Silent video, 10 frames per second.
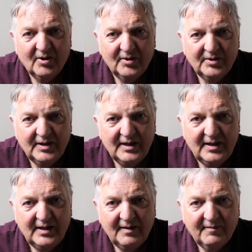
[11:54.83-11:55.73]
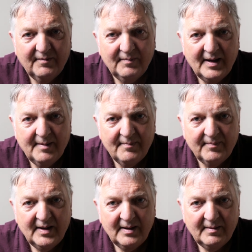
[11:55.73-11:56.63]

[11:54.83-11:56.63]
on the um,